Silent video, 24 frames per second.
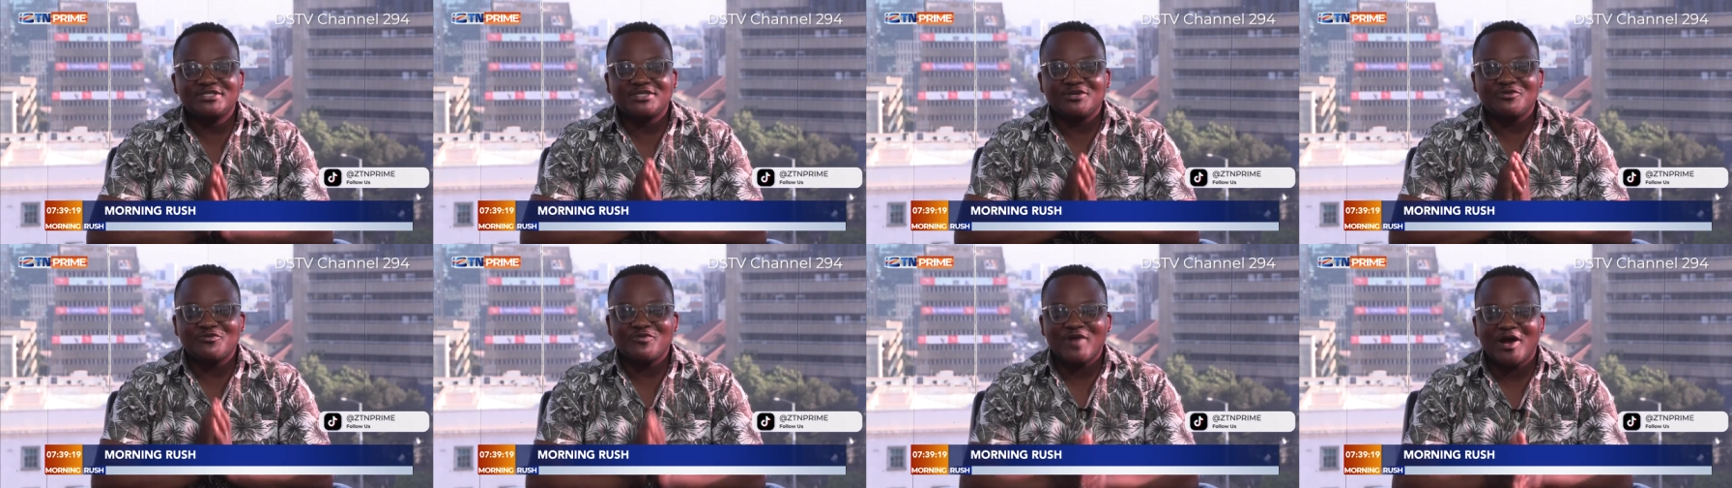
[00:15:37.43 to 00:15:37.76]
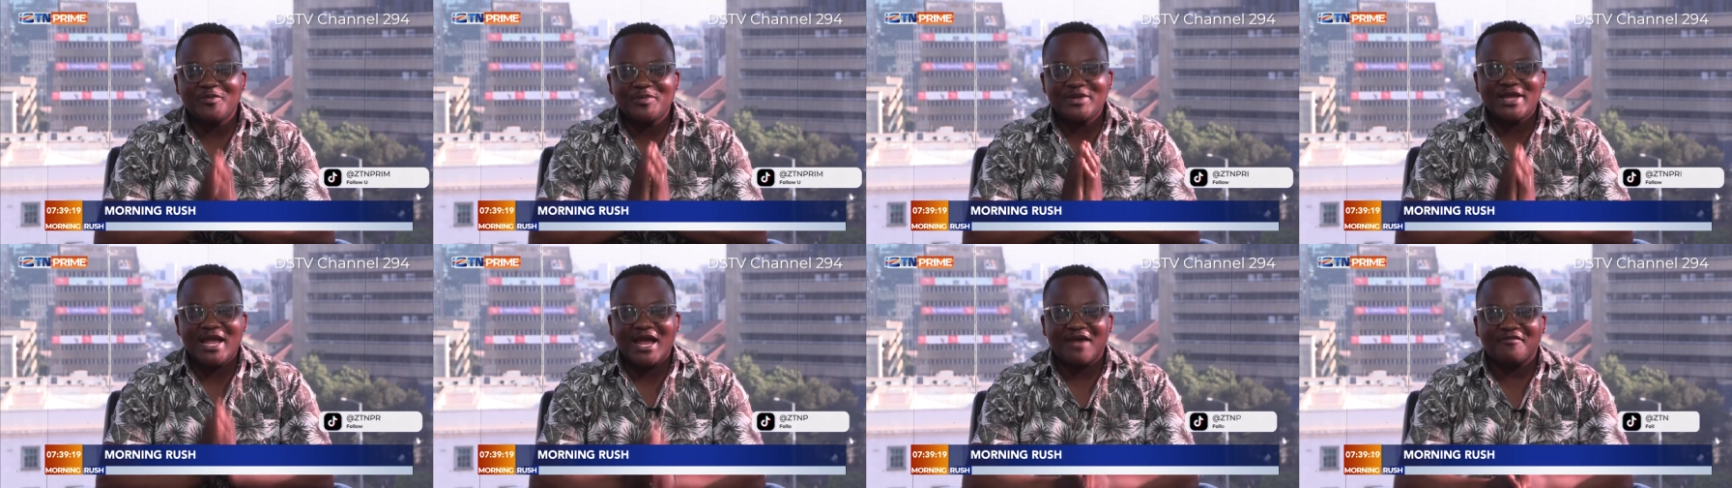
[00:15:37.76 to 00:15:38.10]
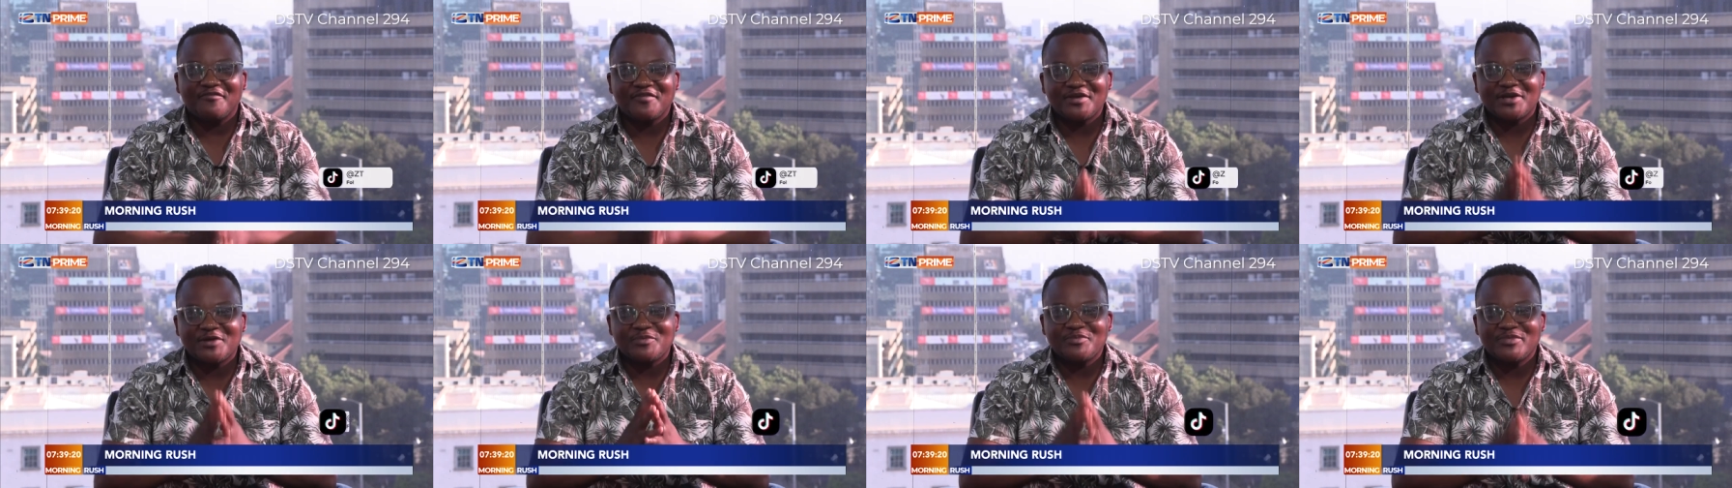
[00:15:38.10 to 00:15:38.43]
Rugby
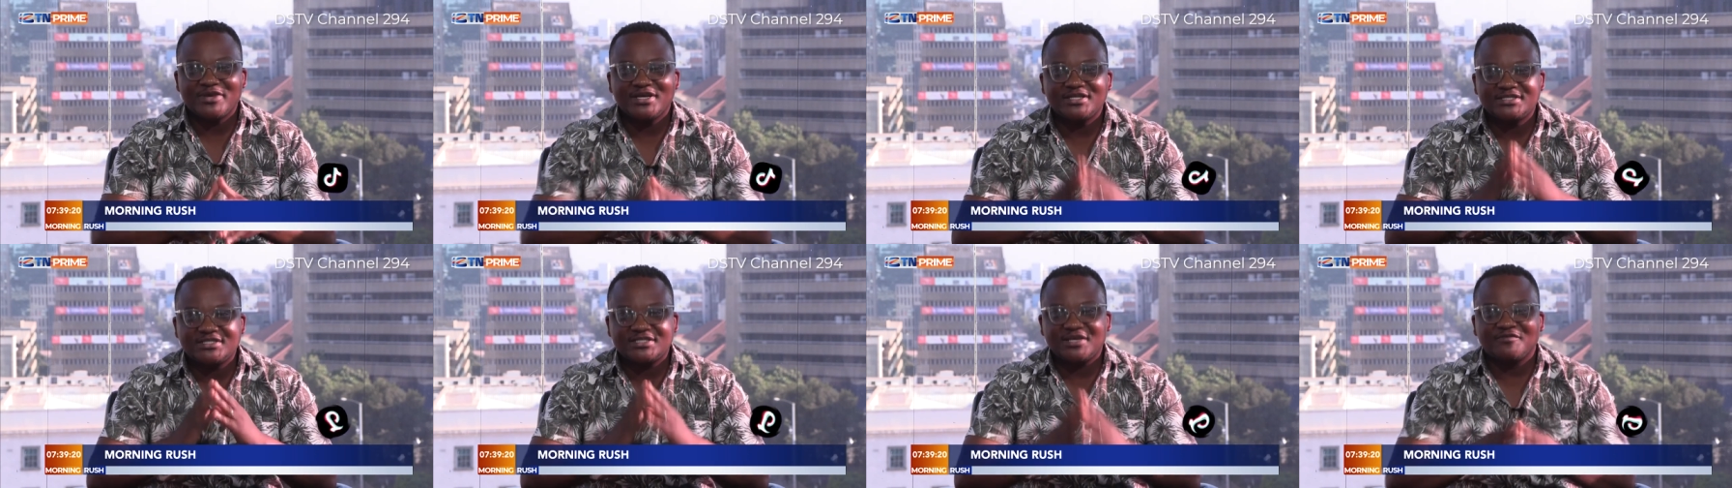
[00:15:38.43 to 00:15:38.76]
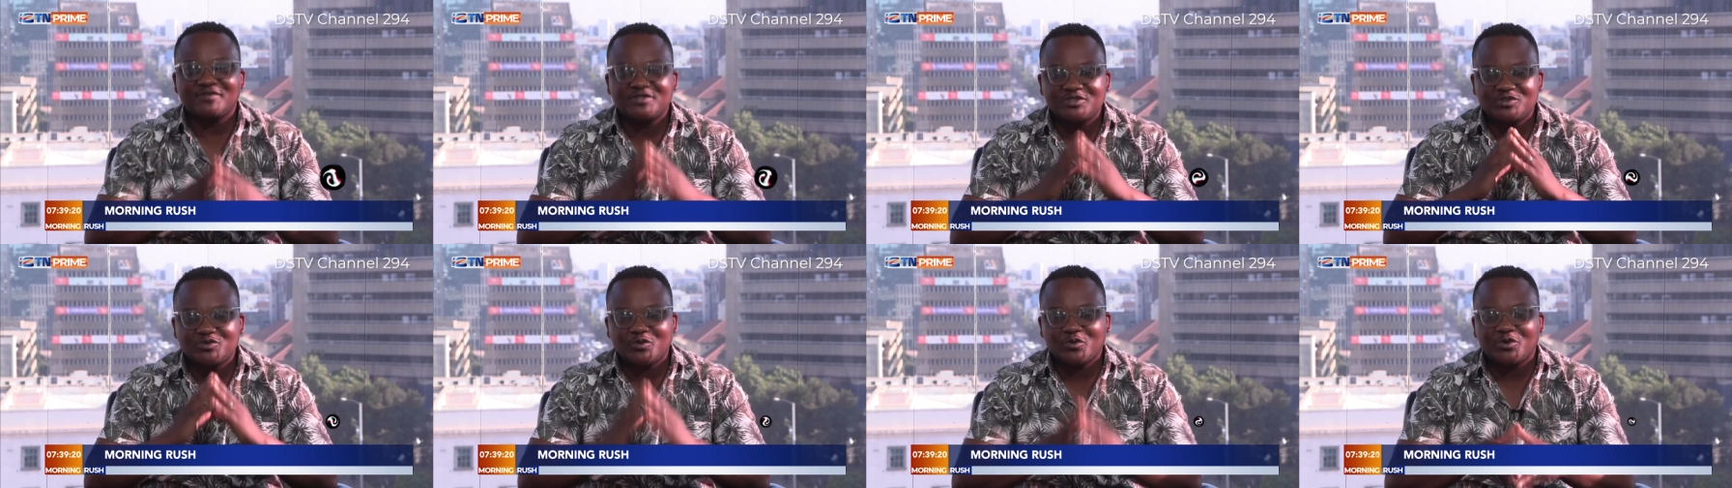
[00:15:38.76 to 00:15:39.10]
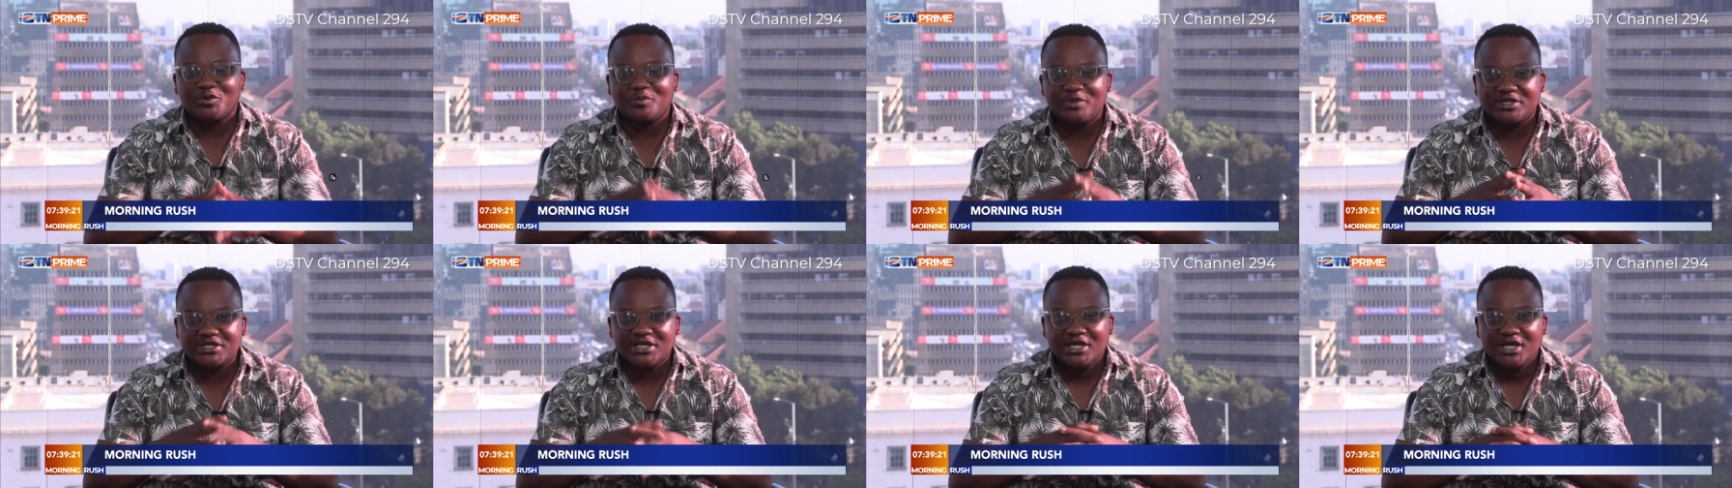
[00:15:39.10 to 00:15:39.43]
Africa Men's Sevens
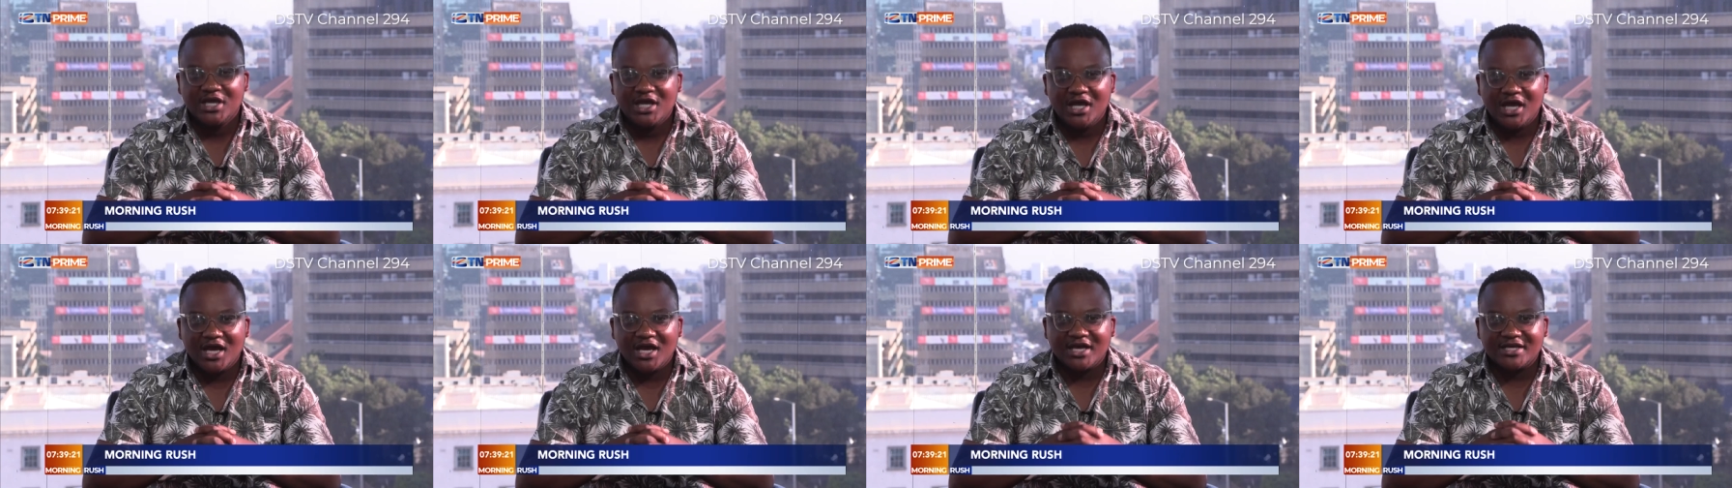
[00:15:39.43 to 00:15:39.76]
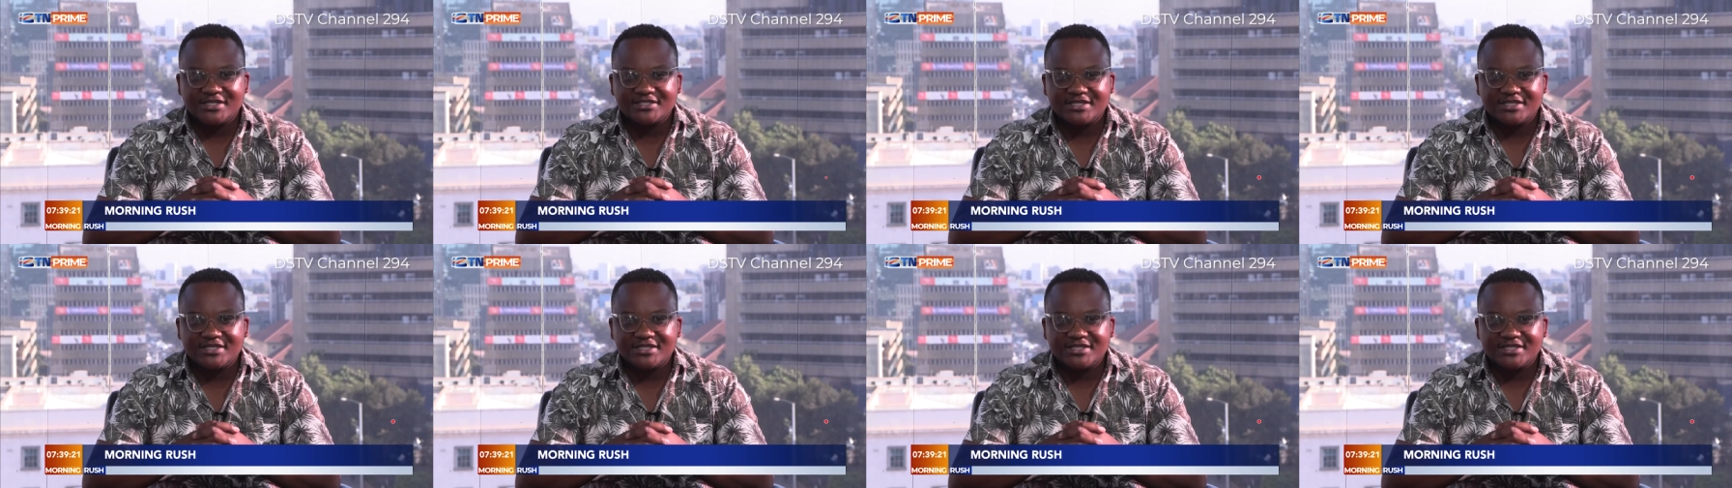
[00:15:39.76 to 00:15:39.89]
tournament uh,